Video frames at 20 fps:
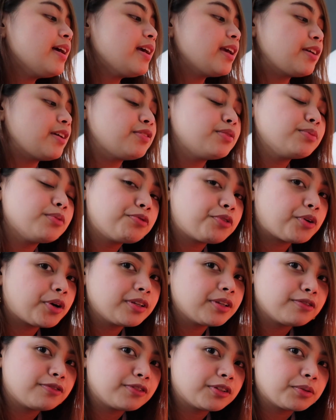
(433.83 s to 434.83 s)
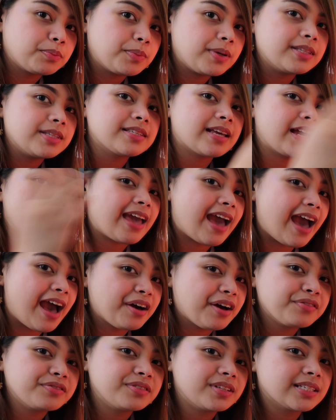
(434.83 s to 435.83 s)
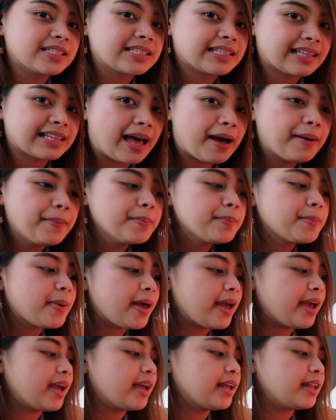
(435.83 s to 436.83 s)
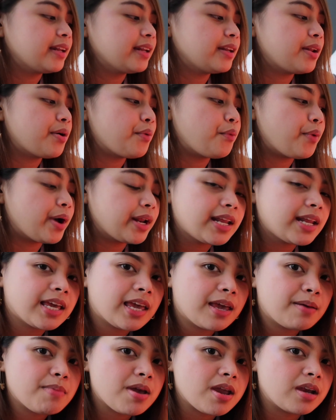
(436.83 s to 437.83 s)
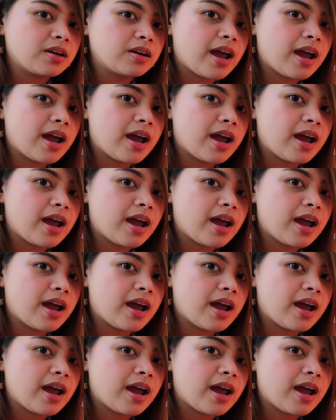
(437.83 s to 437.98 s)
even before in the Philippines, I have this lamp, and when I came here,